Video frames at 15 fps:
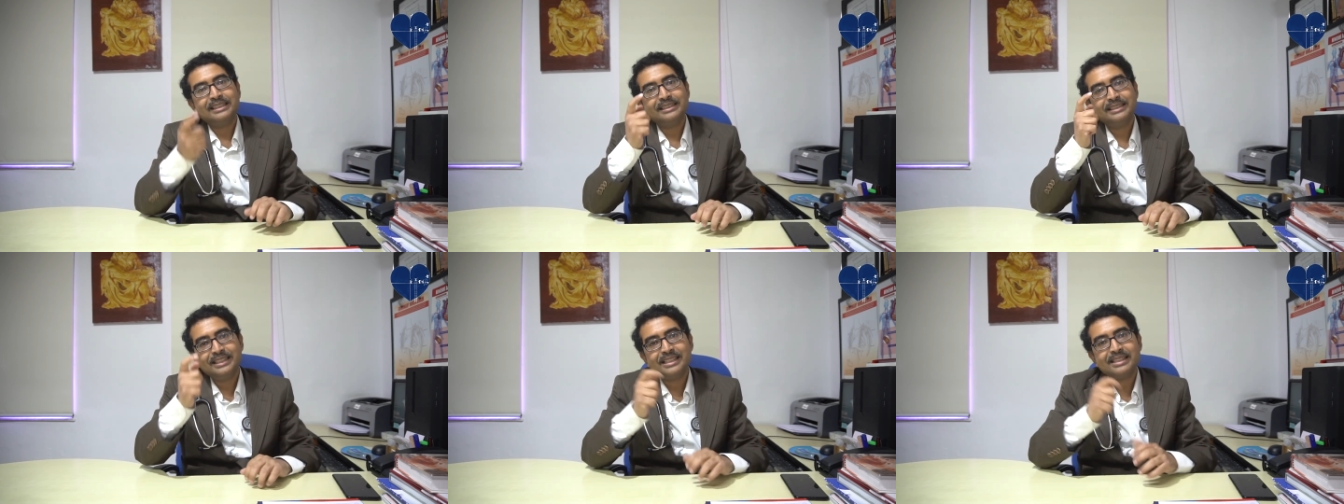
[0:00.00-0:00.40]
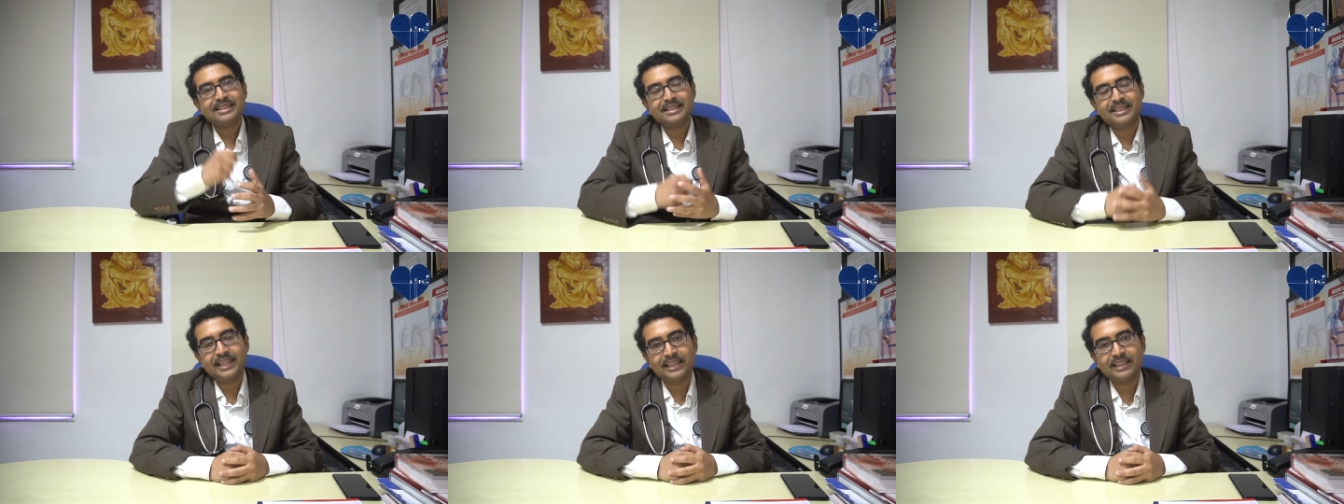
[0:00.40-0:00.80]
This
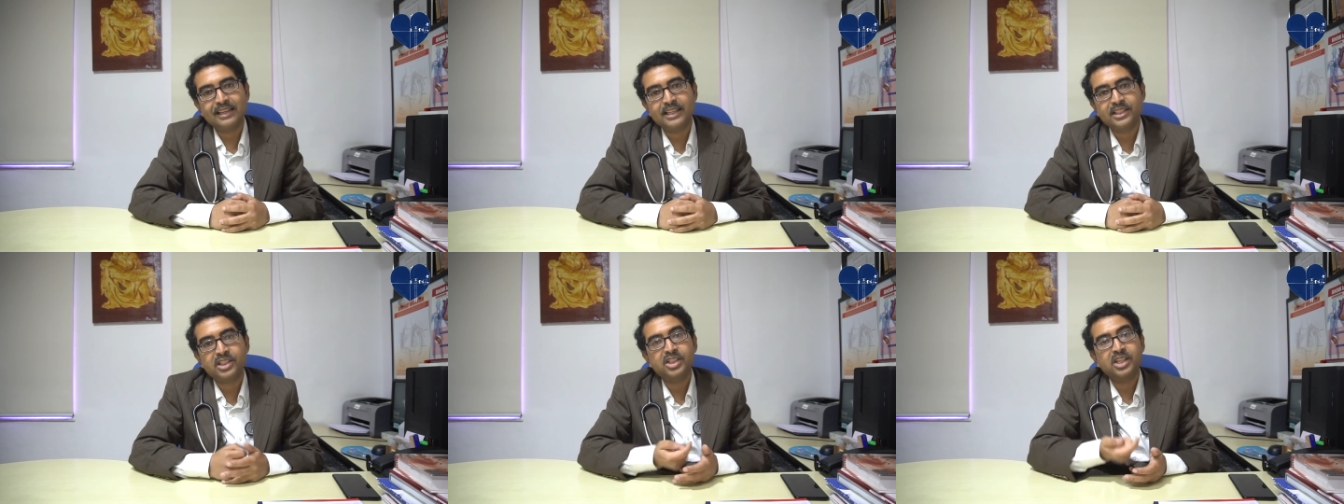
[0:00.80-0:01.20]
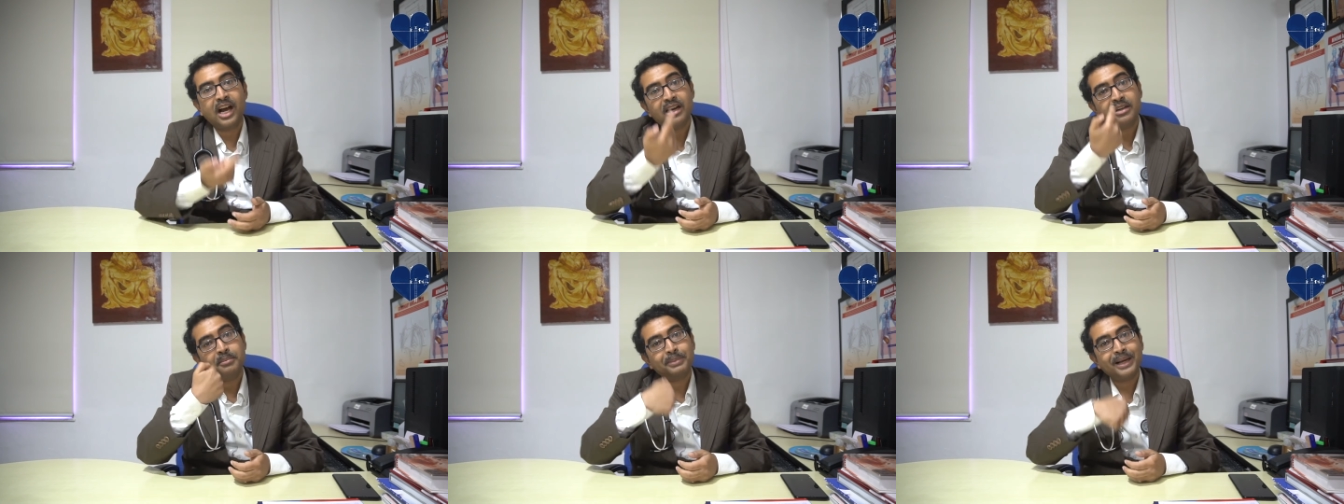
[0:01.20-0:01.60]
thing is
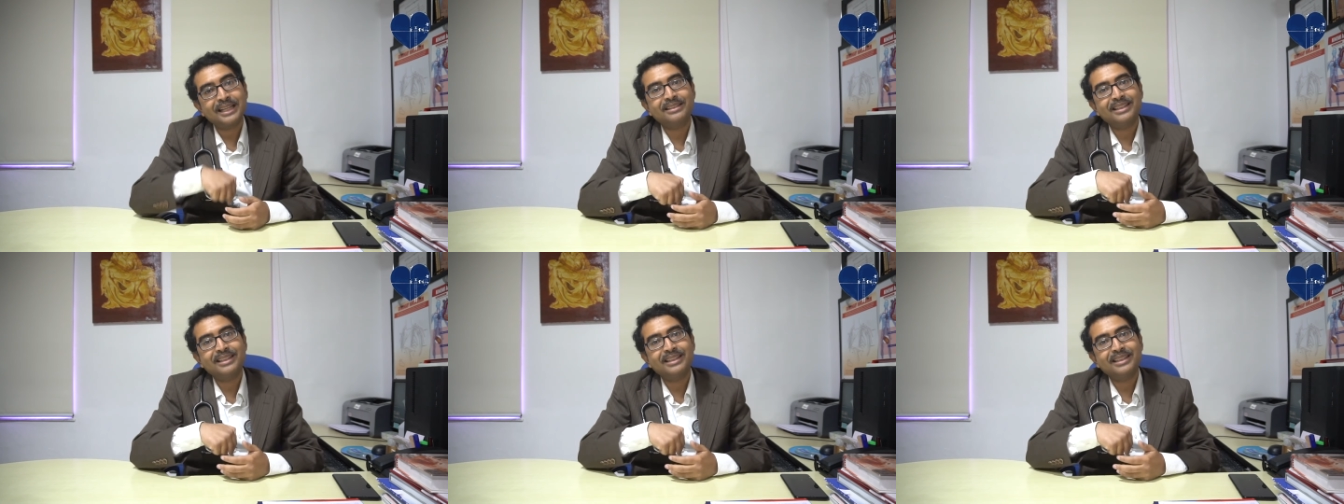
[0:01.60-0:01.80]
done by